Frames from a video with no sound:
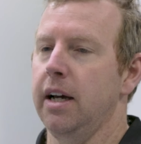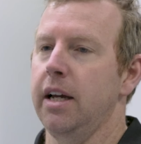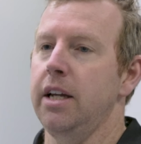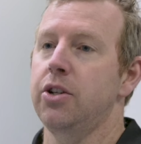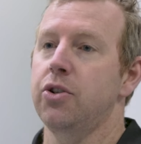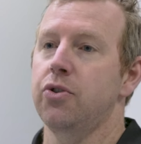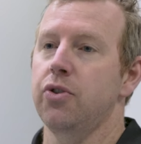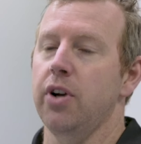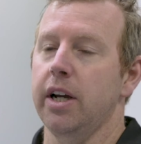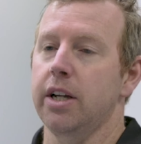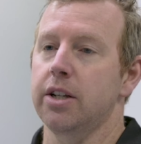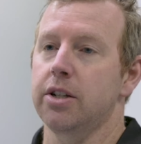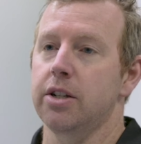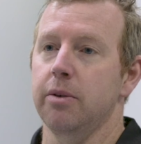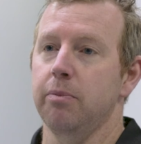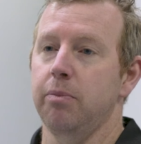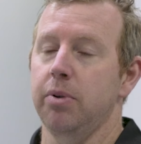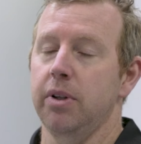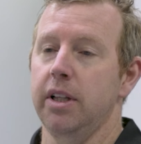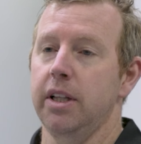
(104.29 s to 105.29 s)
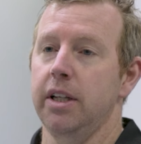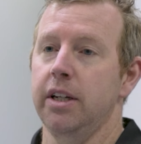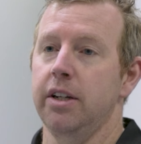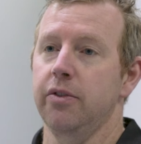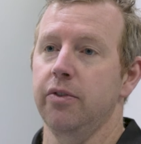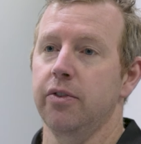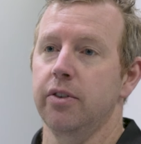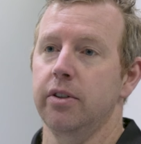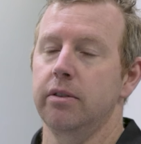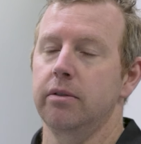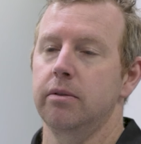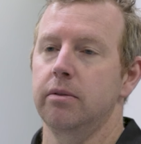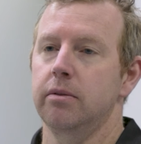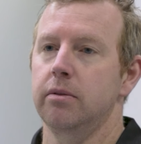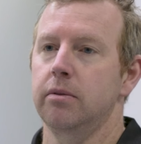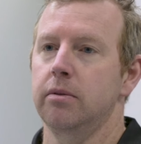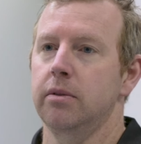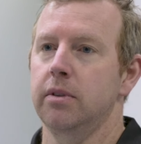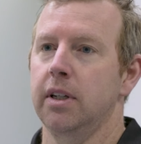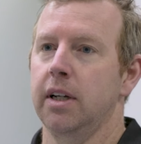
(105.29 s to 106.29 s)
Each track is completely different.
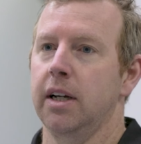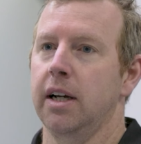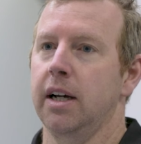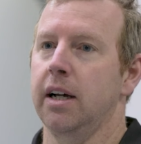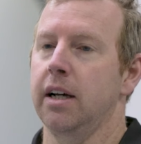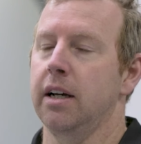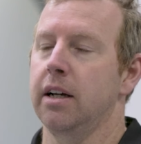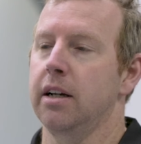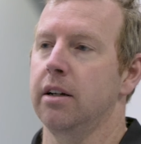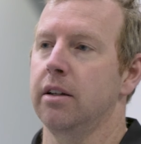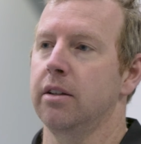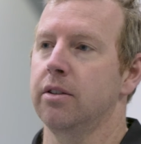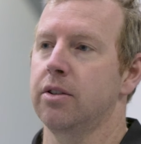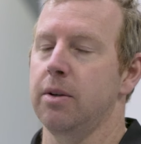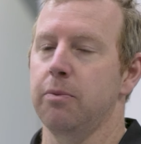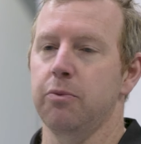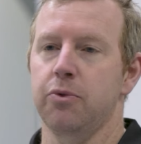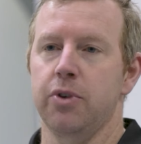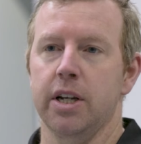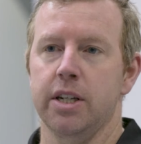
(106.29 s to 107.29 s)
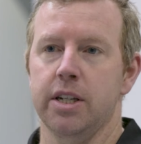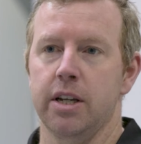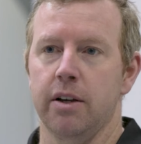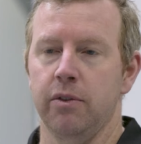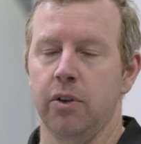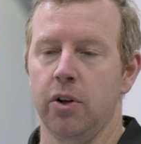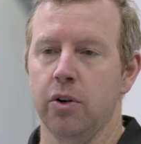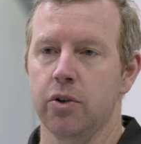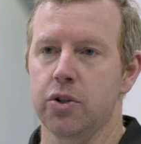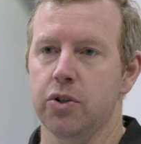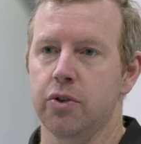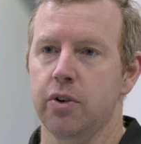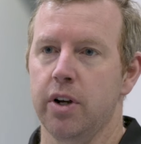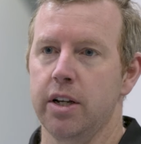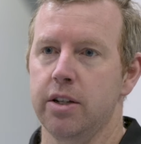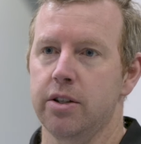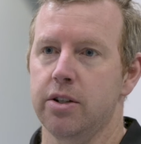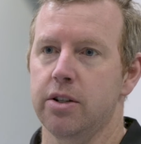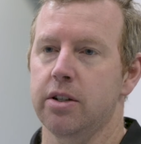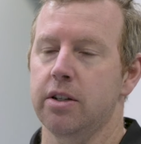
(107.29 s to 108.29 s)
Some tracks have long
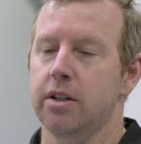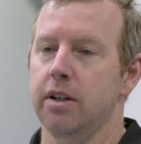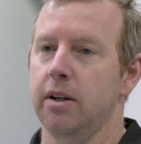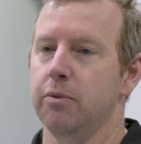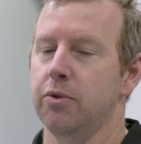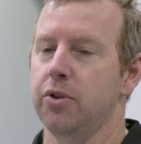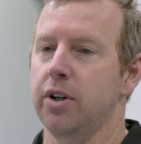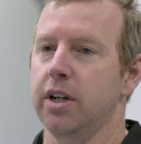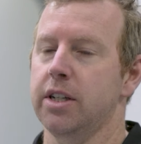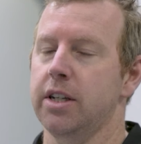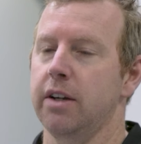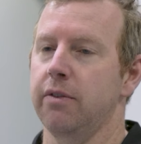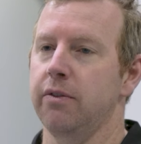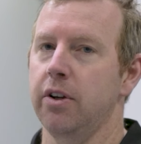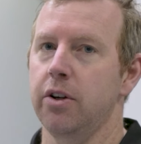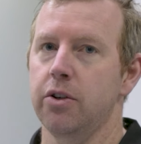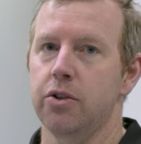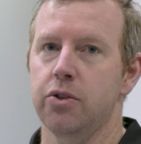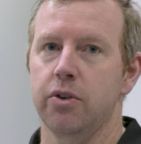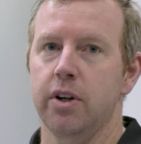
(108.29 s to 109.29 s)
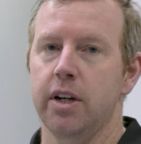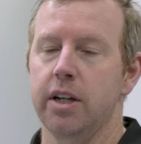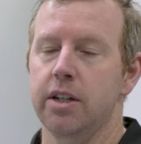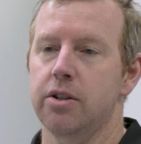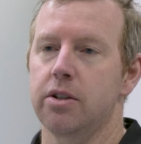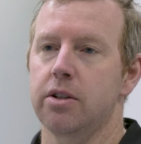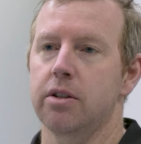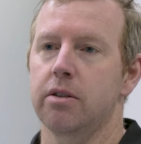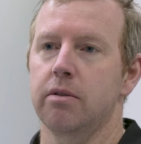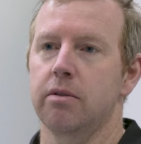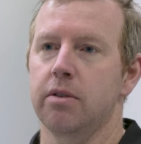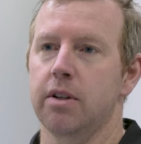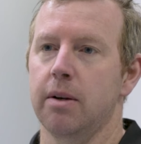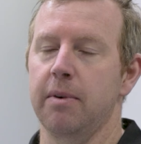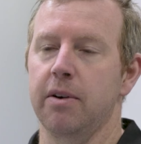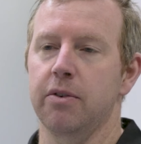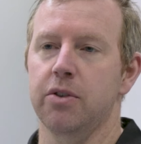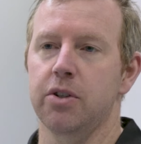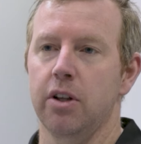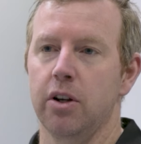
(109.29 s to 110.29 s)
straights, some tracks have no straights,
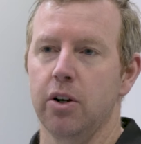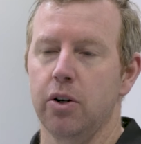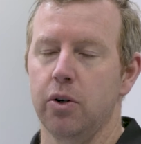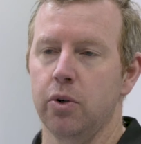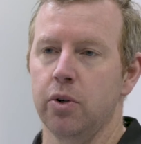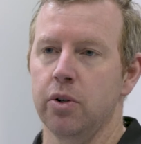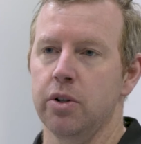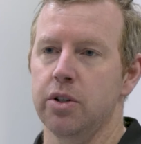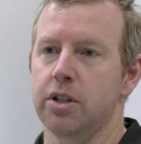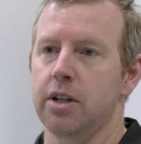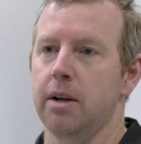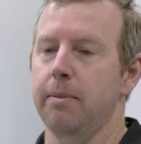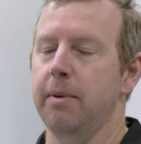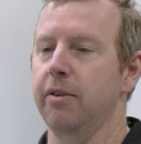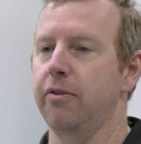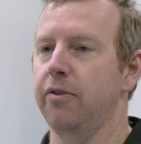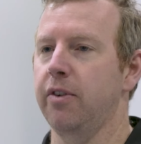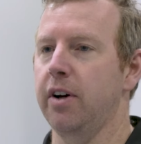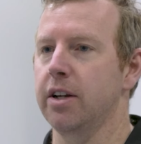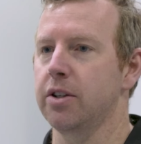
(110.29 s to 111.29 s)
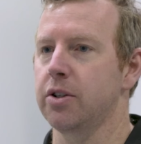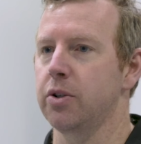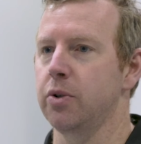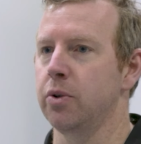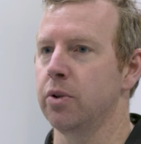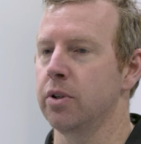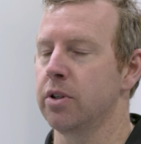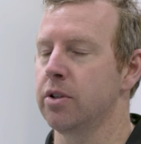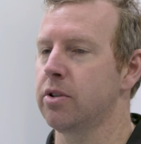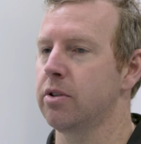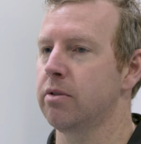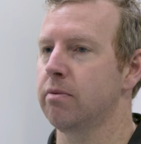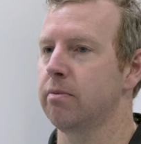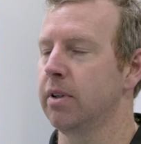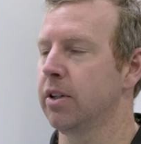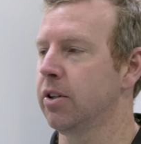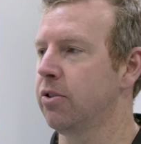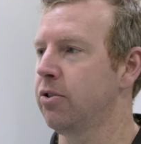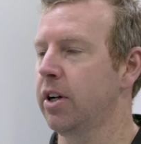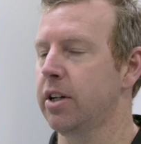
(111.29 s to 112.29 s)
some have slow corners, some have fast corners,
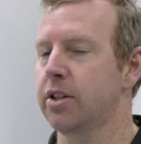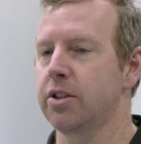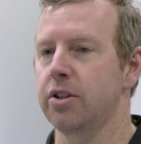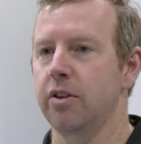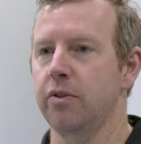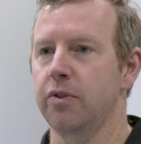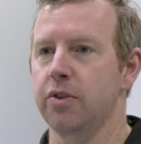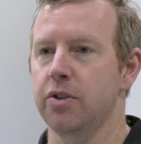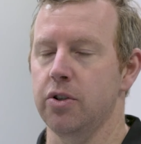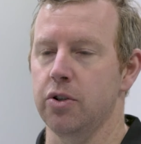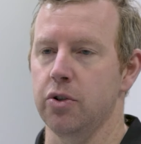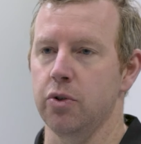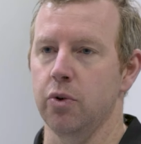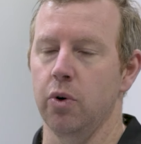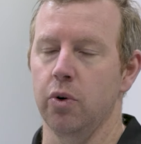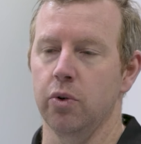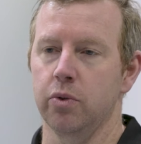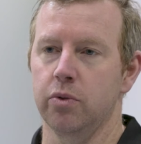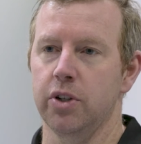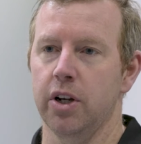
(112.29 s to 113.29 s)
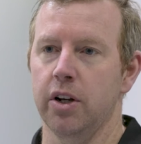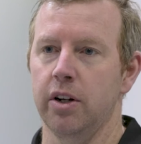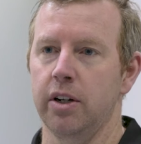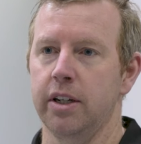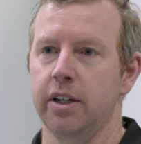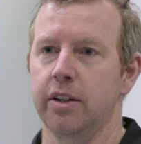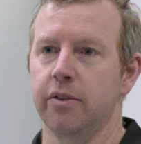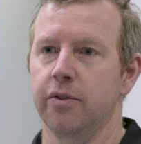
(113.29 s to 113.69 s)
and track surfaces are all totally